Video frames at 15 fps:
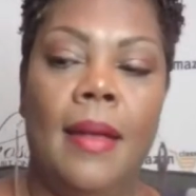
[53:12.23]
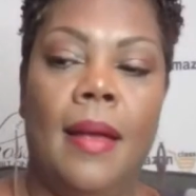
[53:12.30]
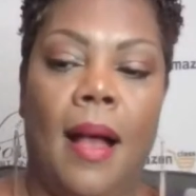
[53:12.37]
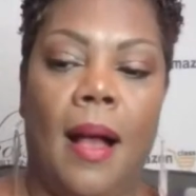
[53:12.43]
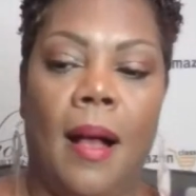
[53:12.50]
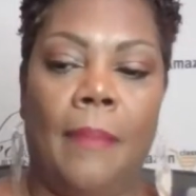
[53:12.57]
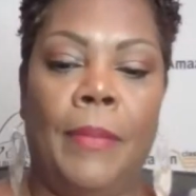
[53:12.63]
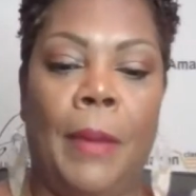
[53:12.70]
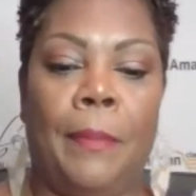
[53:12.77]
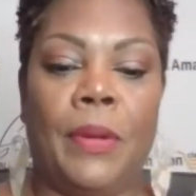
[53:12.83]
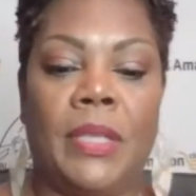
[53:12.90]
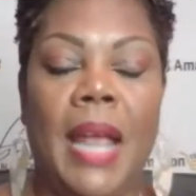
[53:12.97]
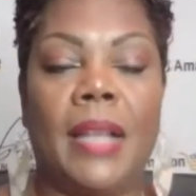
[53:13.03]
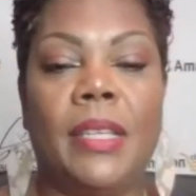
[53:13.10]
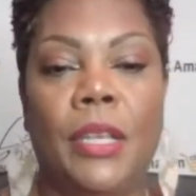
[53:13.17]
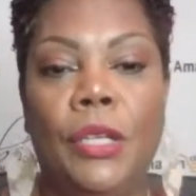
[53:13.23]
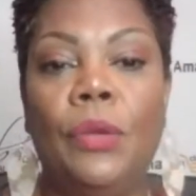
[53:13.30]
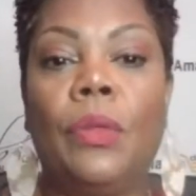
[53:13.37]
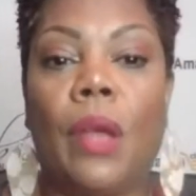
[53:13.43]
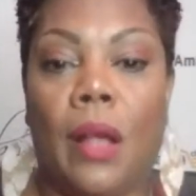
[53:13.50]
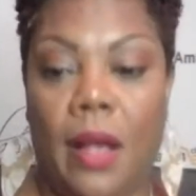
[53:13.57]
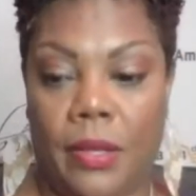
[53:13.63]
they're protecting you,
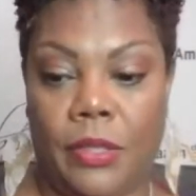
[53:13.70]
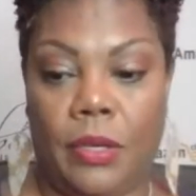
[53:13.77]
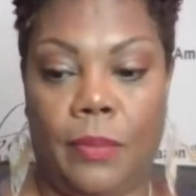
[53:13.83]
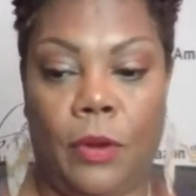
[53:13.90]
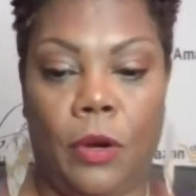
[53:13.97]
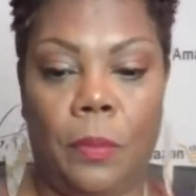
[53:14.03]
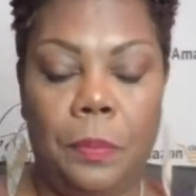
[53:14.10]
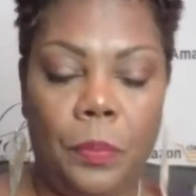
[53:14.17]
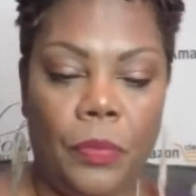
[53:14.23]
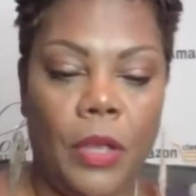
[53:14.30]
the customer.